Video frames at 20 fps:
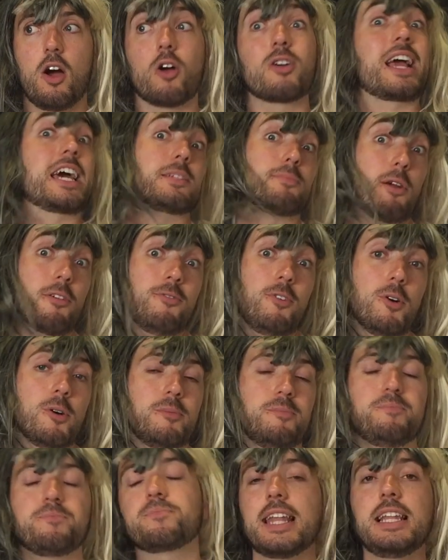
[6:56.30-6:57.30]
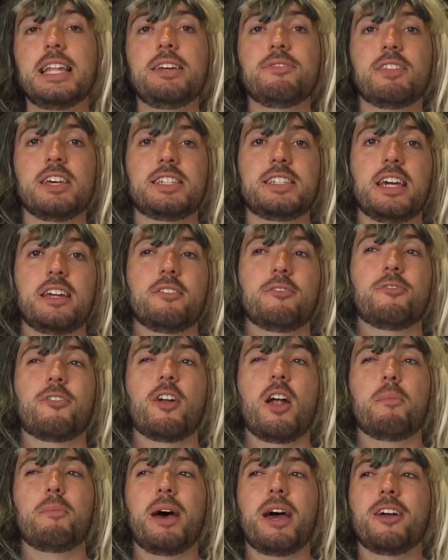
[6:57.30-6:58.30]
or guess mark 4. And leave this in
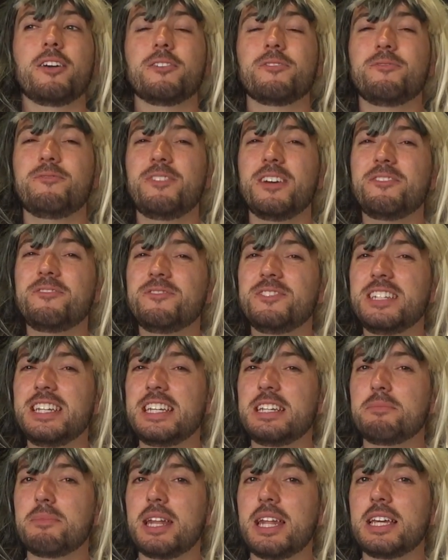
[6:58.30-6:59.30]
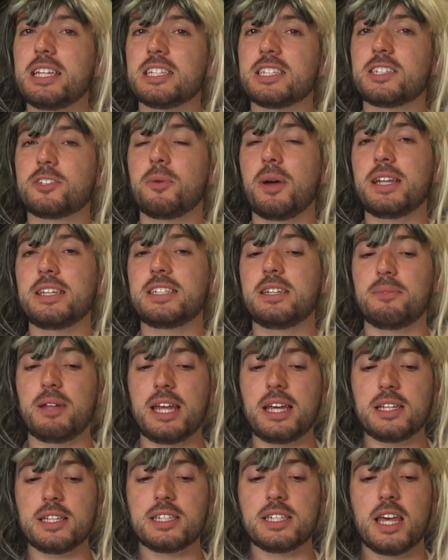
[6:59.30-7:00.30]
for about 15 minutes, 20
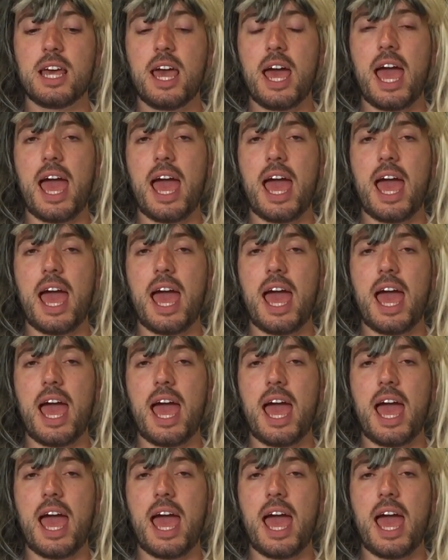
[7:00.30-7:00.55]
minutes.